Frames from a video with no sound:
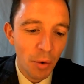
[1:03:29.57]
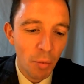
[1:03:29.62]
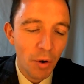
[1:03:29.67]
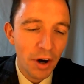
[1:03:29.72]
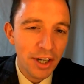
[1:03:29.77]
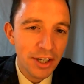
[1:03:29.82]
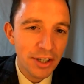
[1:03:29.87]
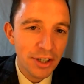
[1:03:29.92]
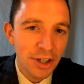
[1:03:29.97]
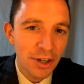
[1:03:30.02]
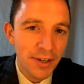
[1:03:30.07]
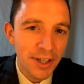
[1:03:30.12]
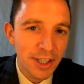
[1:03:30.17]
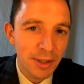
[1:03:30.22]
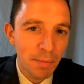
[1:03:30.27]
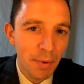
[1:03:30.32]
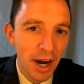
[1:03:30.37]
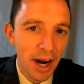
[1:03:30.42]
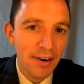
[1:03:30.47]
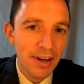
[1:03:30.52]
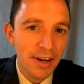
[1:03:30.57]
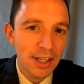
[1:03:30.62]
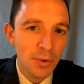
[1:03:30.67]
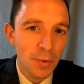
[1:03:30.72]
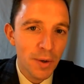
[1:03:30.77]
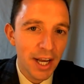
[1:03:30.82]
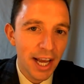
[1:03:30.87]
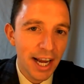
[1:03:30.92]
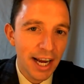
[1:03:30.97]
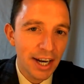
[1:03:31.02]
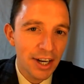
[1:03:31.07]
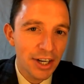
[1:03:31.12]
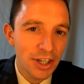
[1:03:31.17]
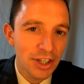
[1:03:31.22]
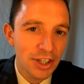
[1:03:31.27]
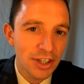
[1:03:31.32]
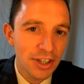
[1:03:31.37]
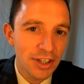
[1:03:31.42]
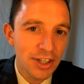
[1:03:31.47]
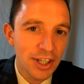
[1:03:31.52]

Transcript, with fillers: what is your experience with English?